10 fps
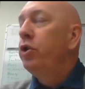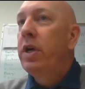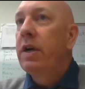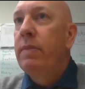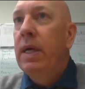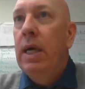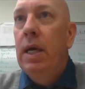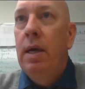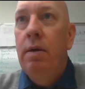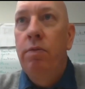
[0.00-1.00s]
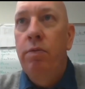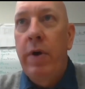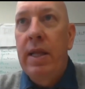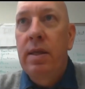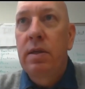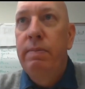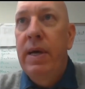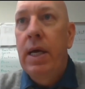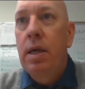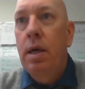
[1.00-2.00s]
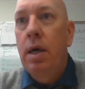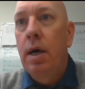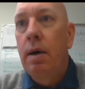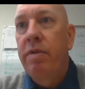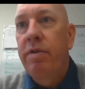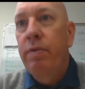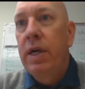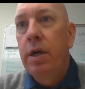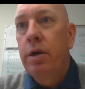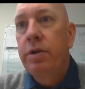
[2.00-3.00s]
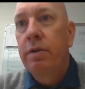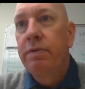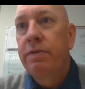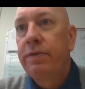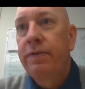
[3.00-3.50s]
you give me right this minute 3 years of